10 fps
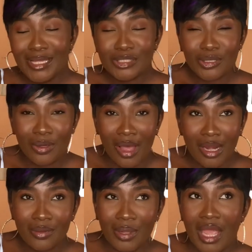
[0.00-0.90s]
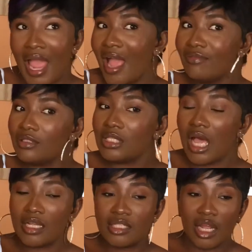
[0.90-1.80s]
So anyway, I haven't
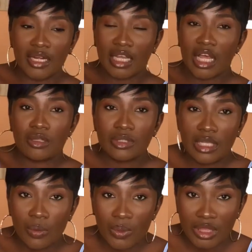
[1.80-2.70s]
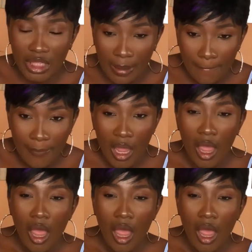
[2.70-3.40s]
had an encounter with them,